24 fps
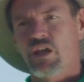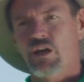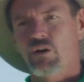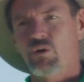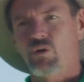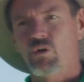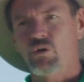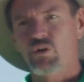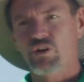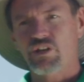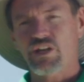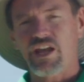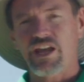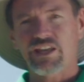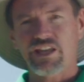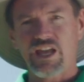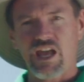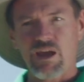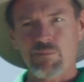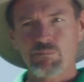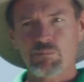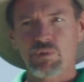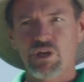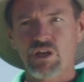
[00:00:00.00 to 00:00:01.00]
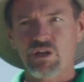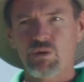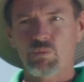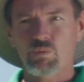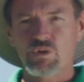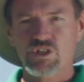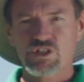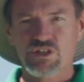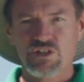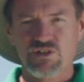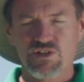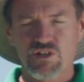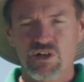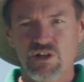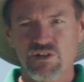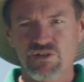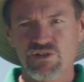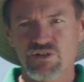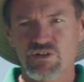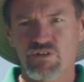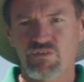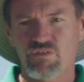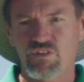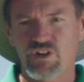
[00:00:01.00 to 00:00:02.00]
or dicamba, which is
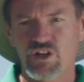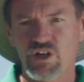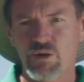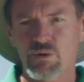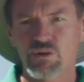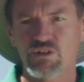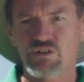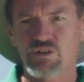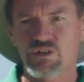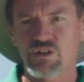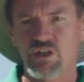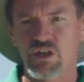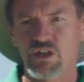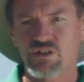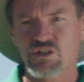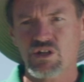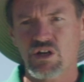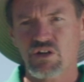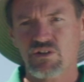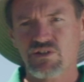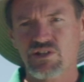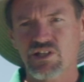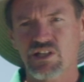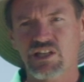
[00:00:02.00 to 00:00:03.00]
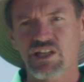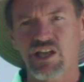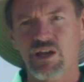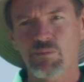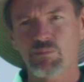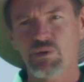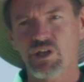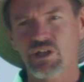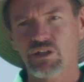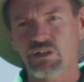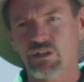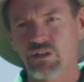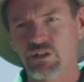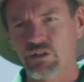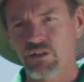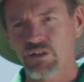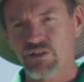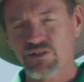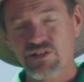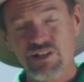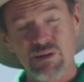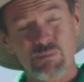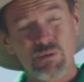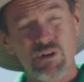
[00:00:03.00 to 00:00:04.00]
also a very toxic chemical.
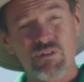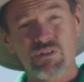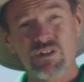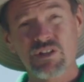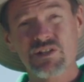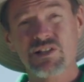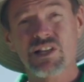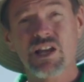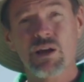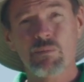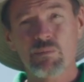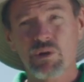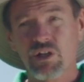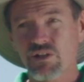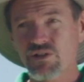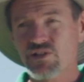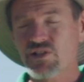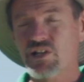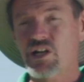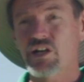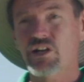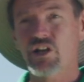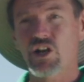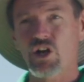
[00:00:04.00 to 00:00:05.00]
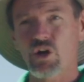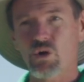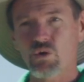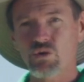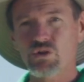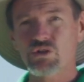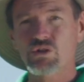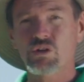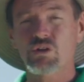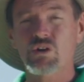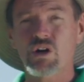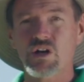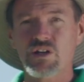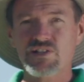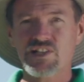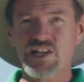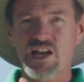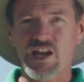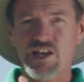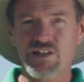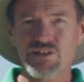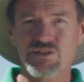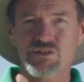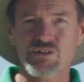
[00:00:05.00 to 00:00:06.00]
Some of these chemicals are known to cause
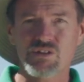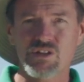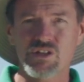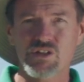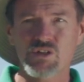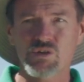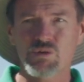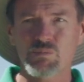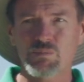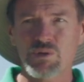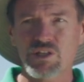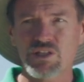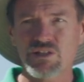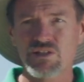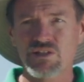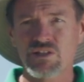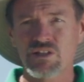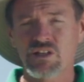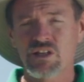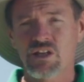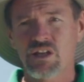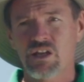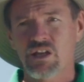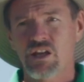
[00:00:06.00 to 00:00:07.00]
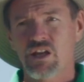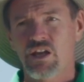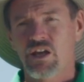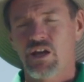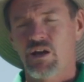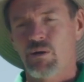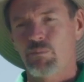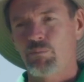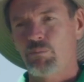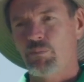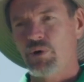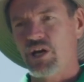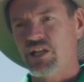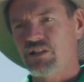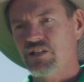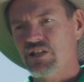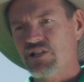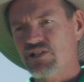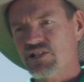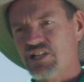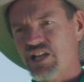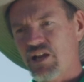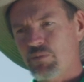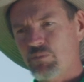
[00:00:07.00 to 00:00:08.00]
cancer in humans, but
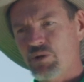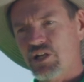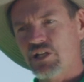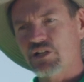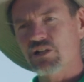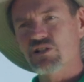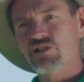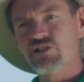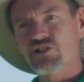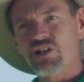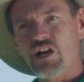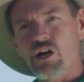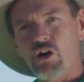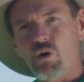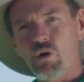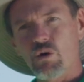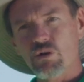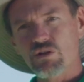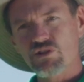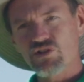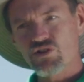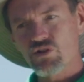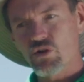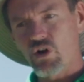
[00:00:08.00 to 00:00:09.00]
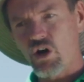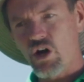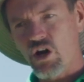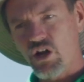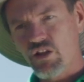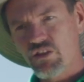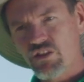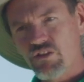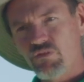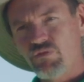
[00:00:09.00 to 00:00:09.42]
these chemicals are also on the